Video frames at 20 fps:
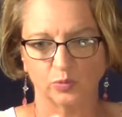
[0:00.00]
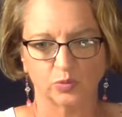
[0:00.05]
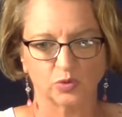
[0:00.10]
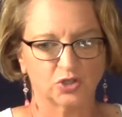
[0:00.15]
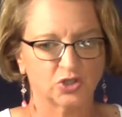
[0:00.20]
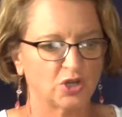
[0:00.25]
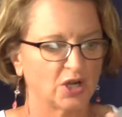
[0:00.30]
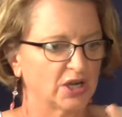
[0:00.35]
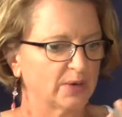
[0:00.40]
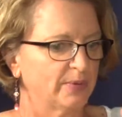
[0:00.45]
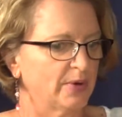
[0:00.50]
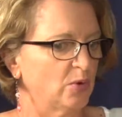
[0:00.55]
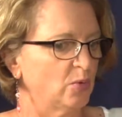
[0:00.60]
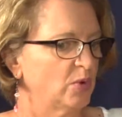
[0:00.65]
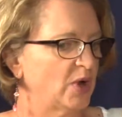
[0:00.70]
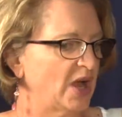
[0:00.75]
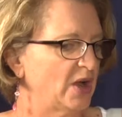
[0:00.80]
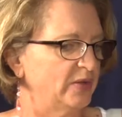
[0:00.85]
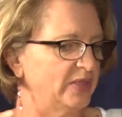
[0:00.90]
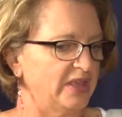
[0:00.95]
talk
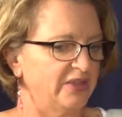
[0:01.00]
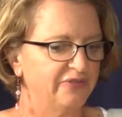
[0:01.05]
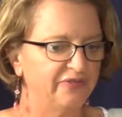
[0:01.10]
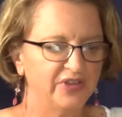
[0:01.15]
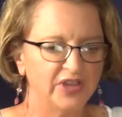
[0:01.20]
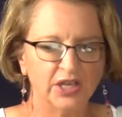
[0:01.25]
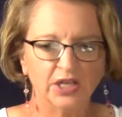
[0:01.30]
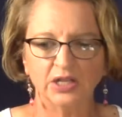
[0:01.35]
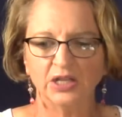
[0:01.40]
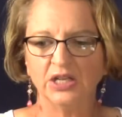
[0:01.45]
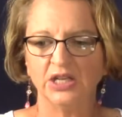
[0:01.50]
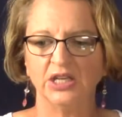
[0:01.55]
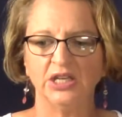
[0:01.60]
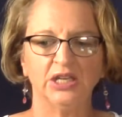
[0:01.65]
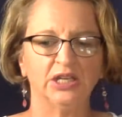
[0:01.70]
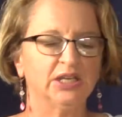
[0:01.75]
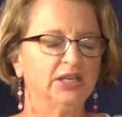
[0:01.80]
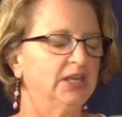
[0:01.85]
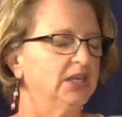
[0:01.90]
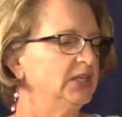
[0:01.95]
about how they're
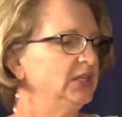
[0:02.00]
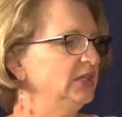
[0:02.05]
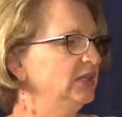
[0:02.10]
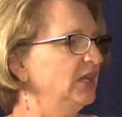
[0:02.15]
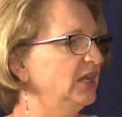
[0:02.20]
feeling,